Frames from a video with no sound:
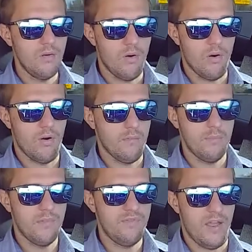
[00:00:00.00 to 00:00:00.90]
or
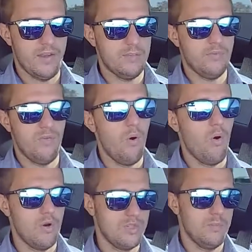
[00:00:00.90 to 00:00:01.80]
Phantom
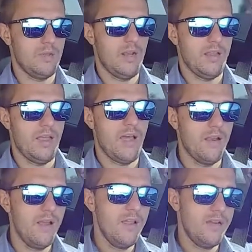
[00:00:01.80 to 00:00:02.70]
4 or something like
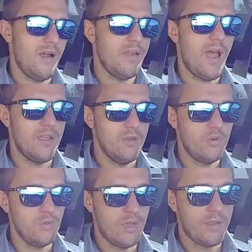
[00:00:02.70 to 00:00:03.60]
that. Now, yeah, you
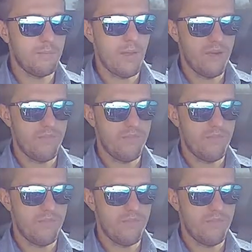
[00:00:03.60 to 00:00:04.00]
do get better